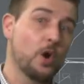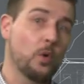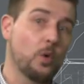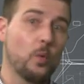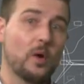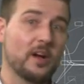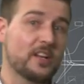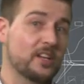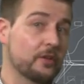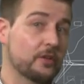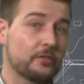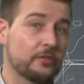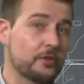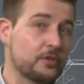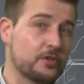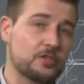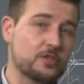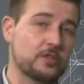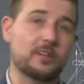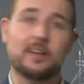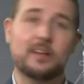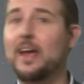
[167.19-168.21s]
One user
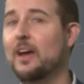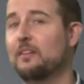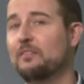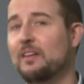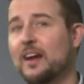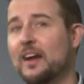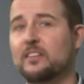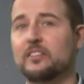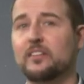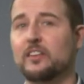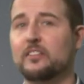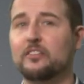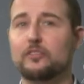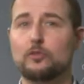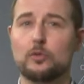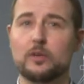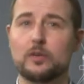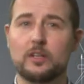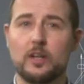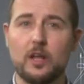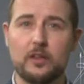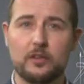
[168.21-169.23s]
shouldn't have access
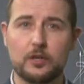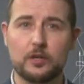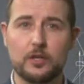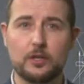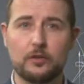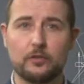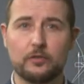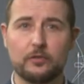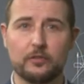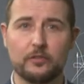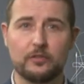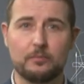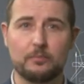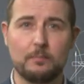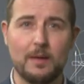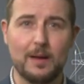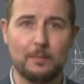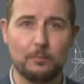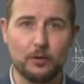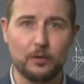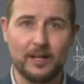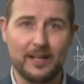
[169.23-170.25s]
to another user's
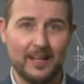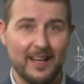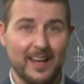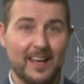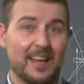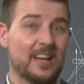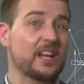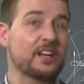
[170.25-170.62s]
memory.